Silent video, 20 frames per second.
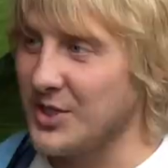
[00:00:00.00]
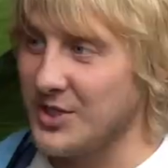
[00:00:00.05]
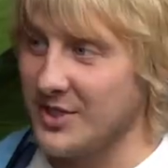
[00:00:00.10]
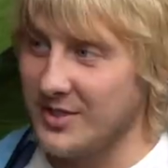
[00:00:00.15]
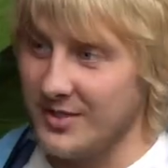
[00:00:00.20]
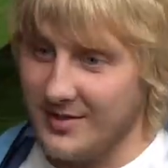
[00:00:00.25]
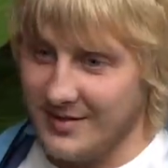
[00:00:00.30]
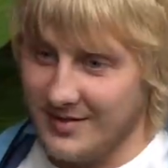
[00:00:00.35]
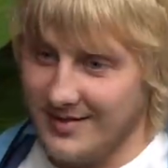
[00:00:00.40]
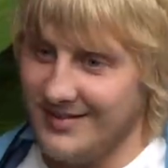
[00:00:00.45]

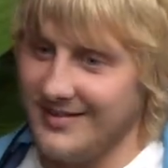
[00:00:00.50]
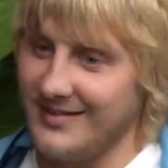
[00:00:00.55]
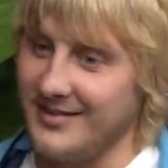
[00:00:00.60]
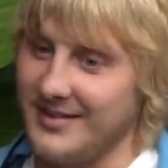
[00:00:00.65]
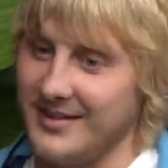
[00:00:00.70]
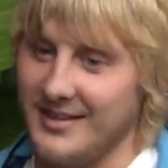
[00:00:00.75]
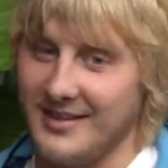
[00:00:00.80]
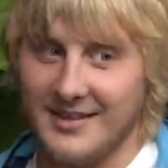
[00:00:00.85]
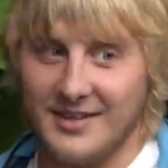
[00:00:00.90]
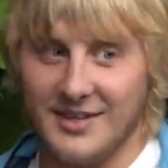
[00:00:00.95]
your
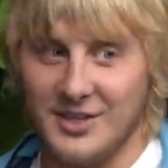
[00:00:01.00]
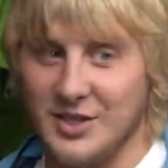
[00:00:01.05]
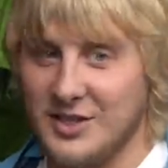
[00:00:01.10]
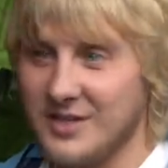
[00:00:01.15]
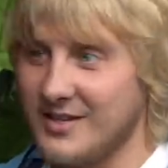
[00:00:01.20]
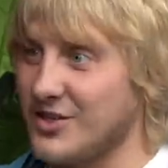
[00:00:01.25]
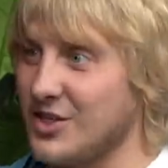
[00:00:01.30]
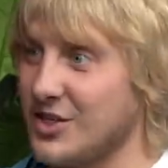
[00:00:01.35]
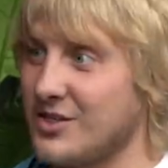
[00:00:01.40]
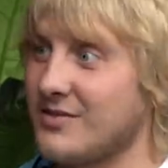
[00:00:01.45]

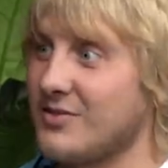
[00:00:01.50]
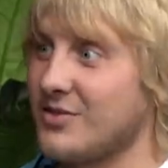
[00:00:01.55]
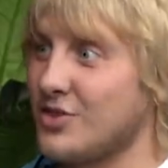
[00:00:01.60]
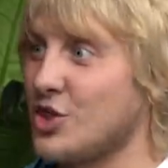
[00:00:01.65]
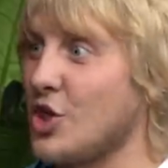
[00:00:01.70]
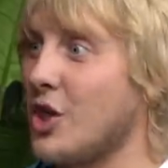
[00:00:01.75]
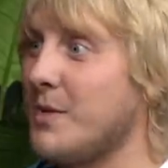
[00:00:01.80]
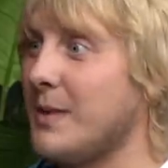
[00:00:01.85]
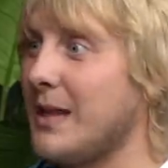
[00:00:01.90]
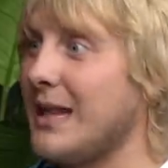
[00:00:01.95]

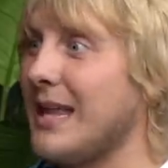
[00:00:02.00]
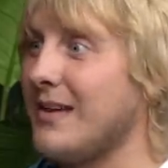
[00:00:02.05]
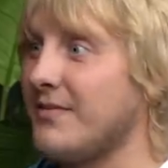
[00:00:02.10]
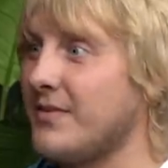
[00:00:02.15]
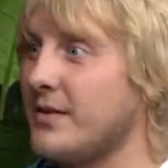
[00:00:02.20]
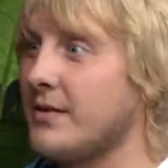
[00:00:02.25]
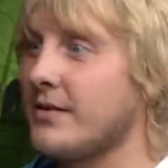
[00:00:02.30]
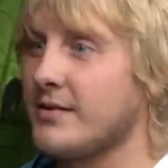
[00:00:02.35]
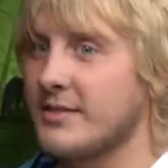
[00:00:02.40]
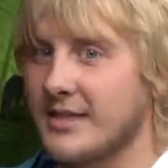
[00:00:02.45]
top
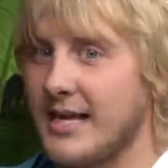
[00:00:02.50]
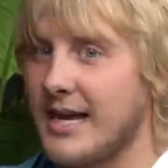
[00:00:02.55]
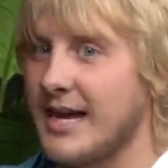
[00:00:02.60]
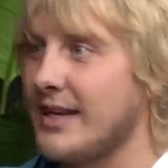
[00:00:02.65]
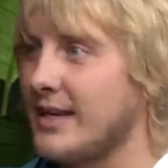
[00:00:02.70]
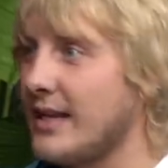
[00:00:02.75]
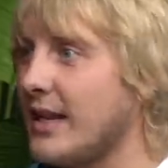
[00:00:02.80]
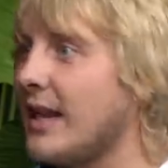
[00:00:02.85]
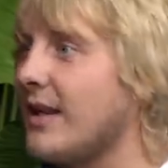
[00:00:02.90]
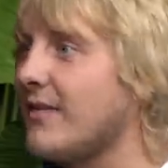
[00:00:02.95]
11,
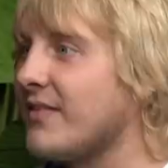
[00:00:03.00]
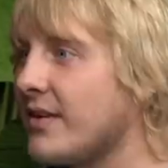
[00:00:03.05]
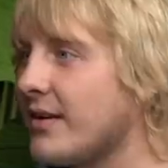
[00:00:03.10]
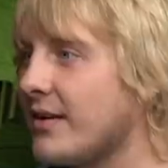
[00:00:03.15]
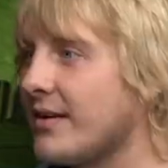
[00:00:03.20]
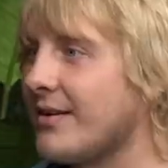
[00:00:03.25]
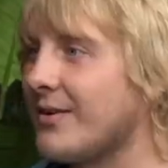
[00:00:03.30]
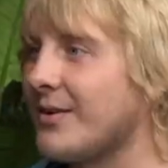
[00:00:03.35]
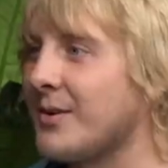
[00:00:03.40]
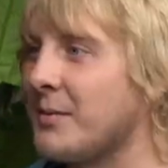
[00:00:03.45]
starting 11,
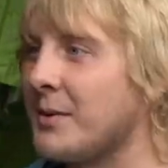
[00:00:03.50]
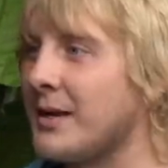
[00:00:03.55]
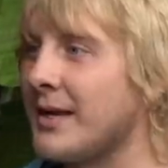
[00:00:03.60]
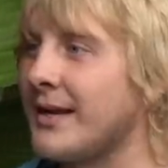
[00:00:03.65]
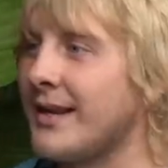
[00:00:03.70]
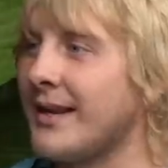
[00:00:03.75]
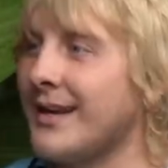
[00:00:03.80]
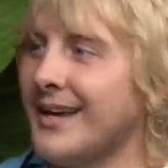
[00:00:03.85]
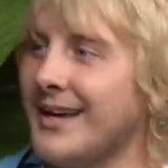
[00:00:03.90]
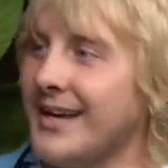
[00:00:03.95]
yeah. Know what I
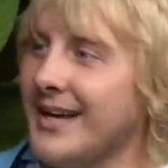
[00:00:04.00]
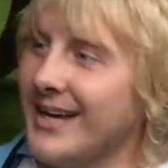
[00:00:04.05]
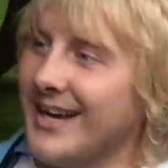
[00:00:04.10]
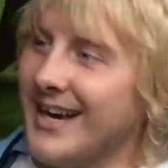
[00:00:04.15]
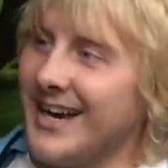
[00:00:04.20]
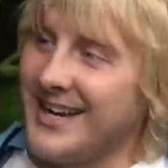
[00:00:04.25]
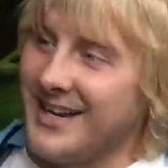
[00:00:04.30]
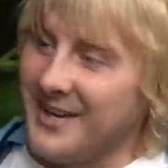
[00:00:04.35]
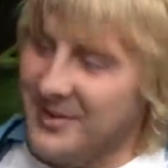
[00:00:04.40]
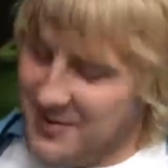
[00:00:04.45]
mean?
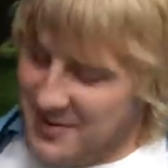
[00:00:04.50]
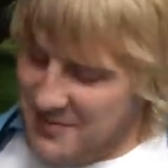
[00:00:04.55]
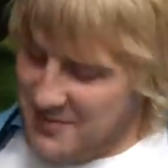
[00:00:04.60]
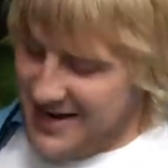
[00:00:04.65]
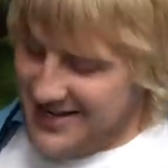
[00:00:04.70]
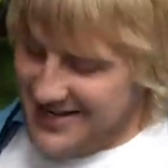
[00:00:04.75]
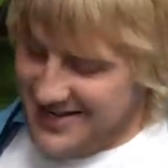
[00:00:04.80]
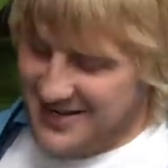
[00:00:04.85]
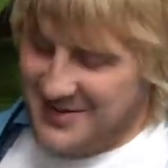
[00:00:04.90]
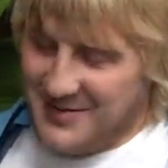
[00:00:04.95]
And he only
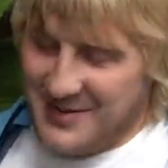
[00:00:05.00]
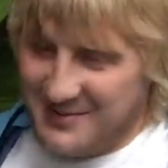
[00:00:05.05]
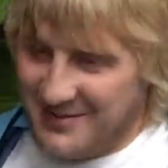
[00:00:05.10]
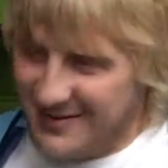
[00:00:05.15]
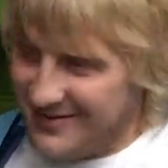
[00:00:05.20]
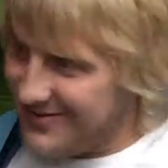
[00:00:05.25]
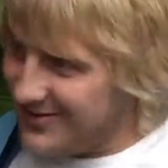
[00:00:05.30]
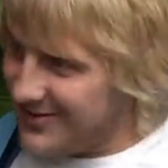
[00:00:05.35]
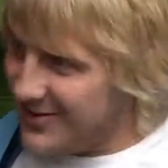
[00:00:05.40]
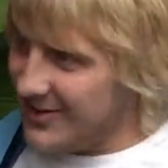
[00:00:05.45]
messaged me
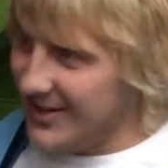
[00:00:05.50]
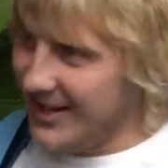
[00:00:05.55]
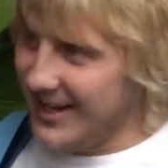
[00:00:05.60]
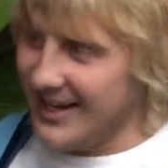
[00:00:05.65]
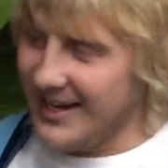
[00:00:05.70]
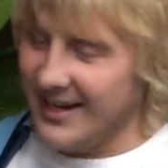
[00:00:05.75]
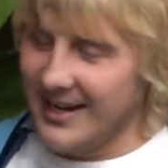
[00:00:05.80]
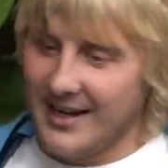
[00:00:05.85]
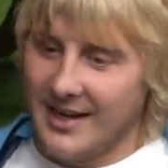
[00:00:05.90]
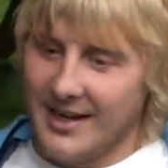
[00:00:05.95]
before,
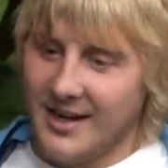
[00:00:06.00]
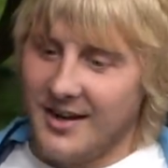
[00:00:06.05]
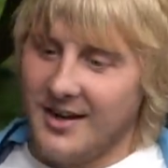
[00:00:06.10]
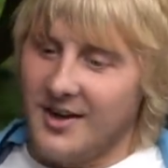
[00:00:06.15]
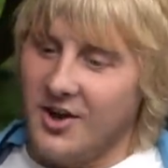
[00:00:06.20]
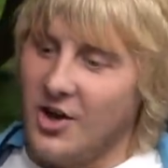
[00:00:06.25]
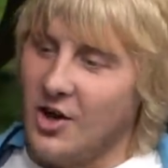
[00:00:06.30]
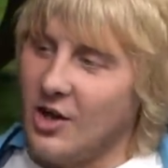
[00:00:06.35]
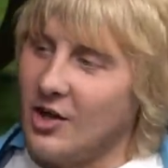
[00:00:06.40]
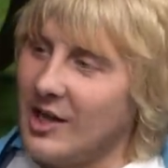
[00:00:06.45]
like,
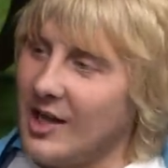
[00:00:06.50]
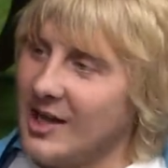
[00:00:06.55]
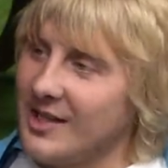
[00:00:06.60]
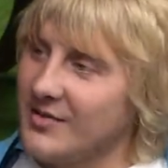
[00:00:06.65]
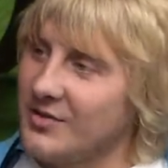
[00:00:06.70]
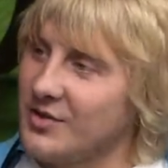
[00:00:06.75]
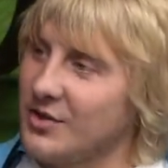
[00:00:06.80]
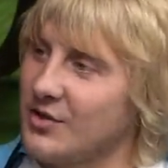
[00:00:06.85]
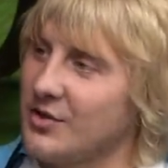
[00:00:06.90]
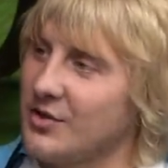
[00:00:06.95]
oh, lad, I just